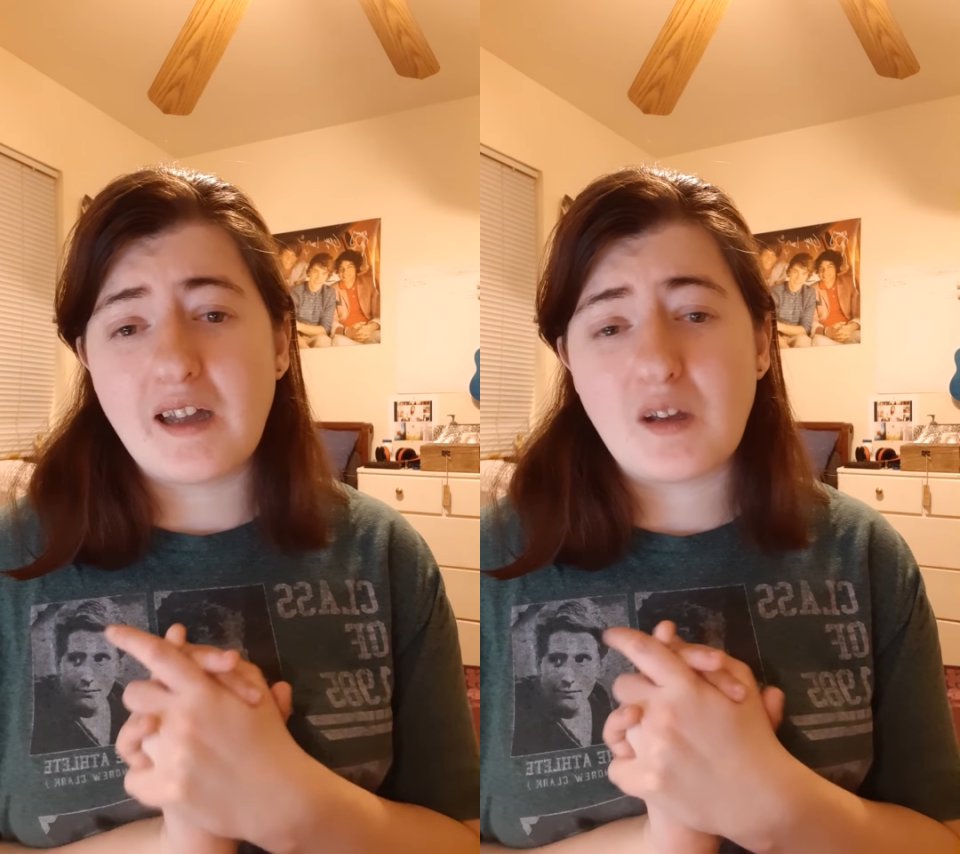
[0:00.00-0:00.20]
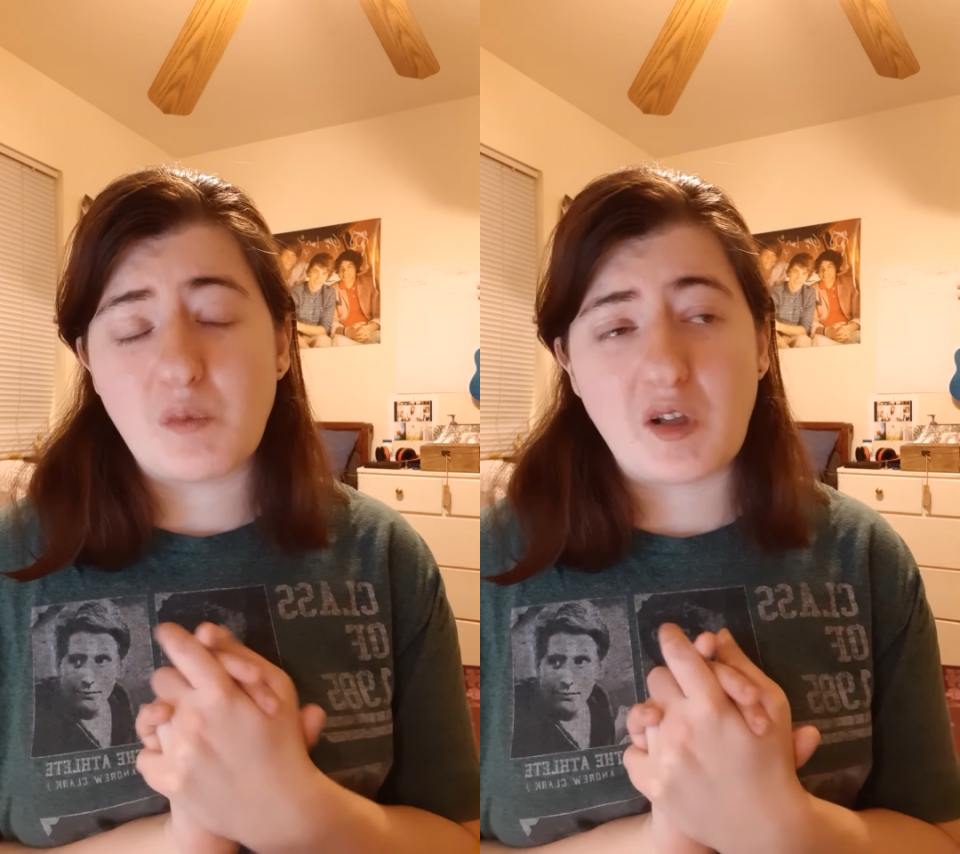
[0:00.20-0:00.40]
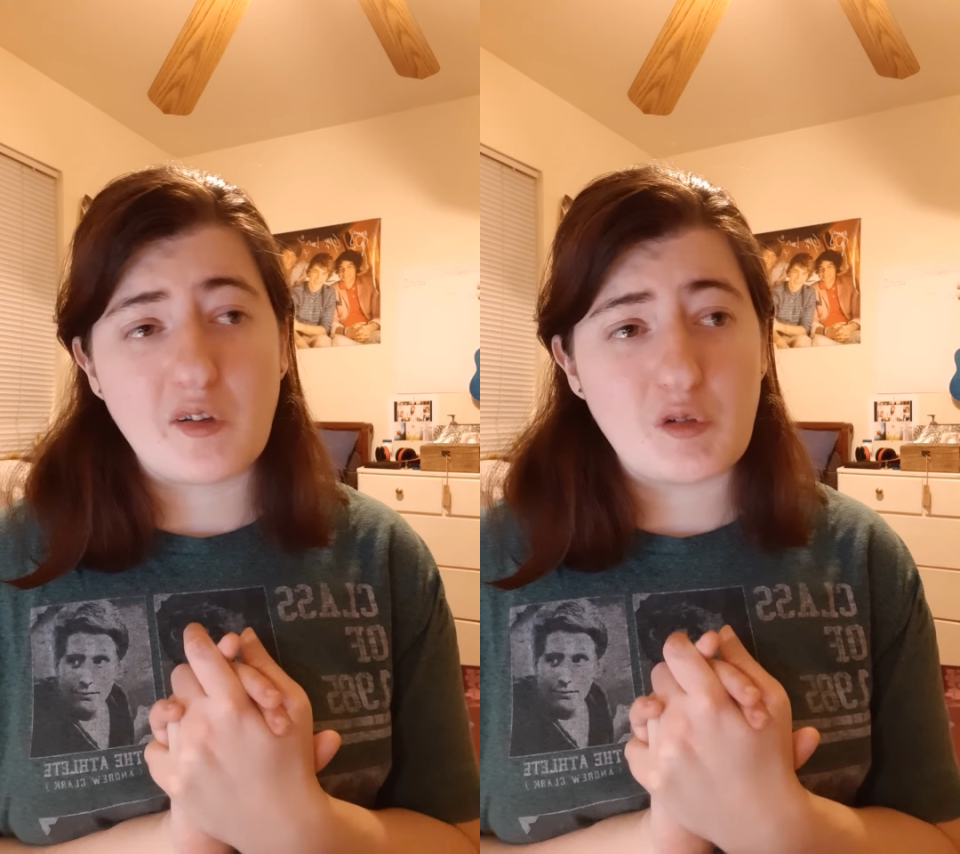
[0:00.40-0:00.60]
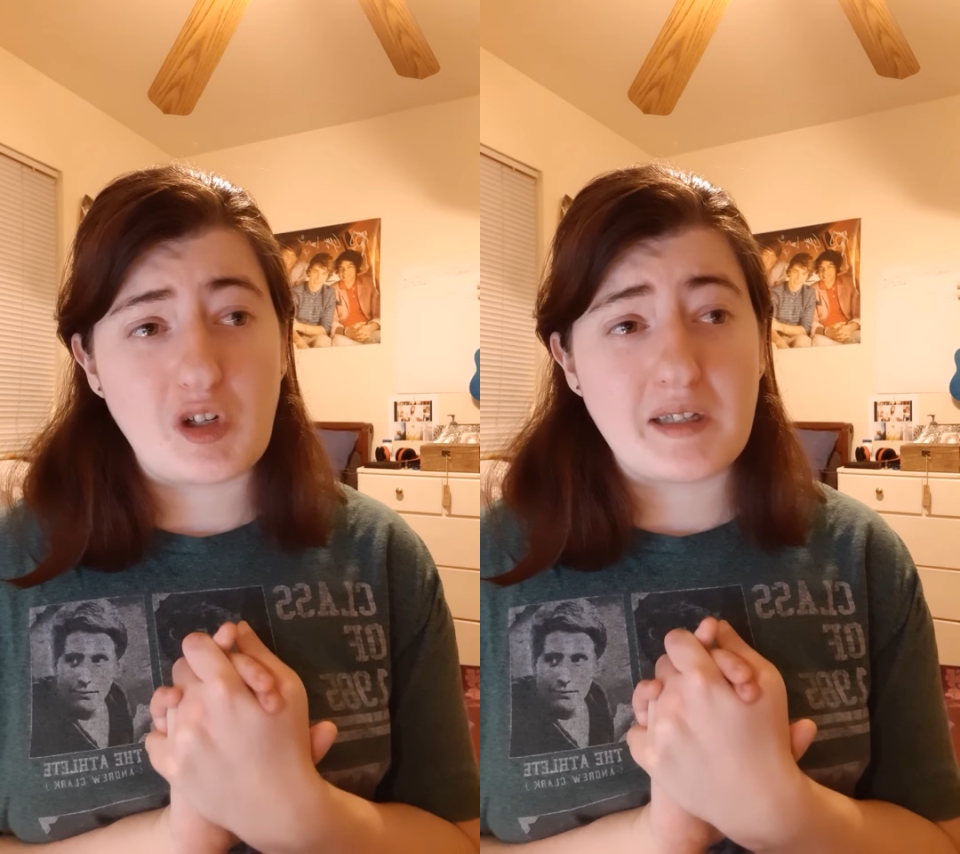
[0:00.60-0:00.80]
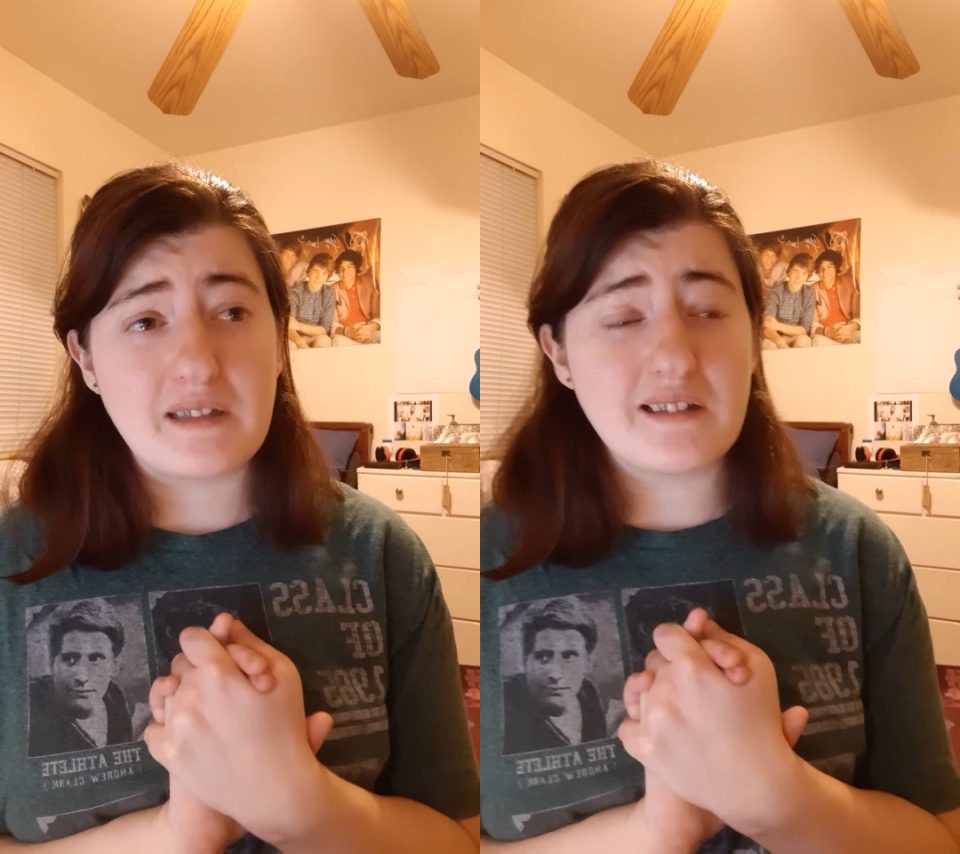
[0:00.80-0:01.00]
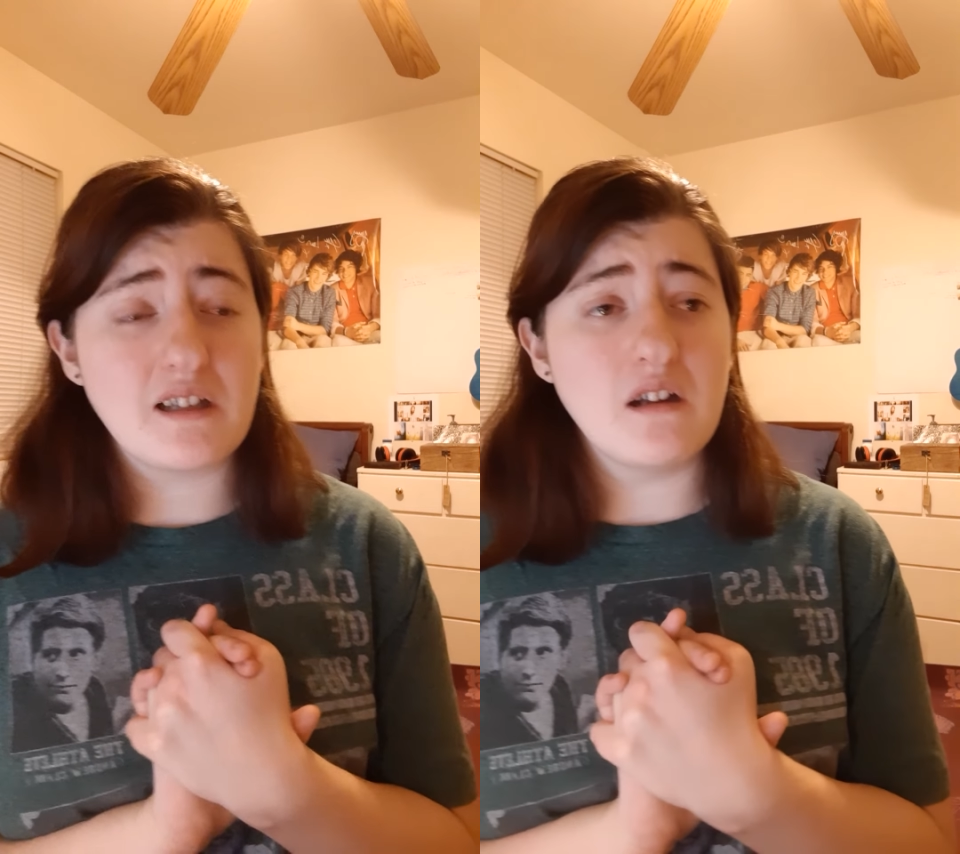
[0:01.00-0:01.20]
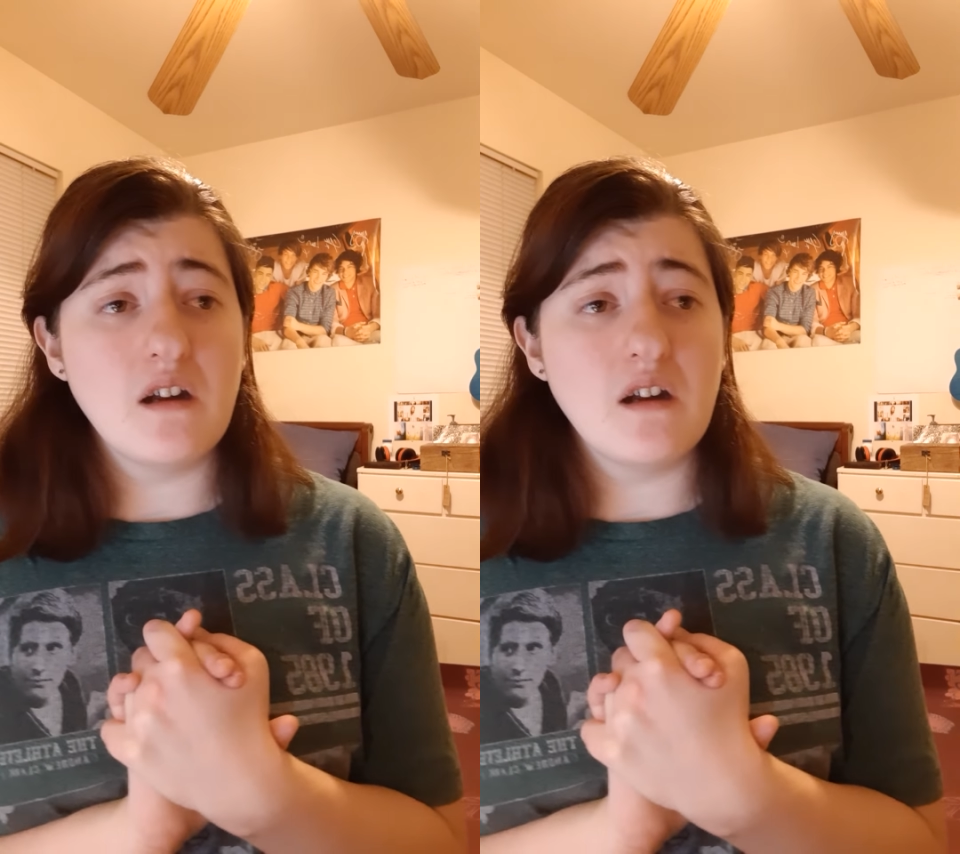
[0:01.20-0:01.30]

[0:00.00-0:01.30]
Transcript: I apologize.